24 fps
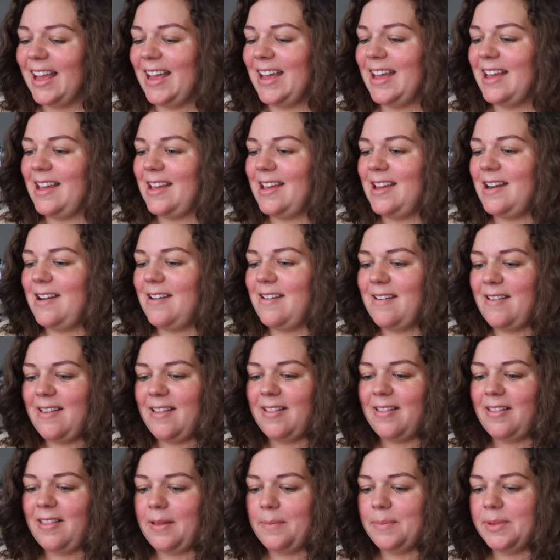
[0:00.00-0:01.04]
In,
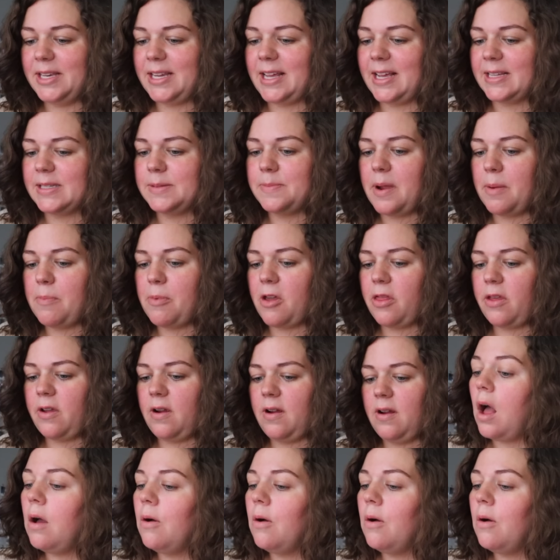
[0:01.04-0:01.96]
let me text my brother.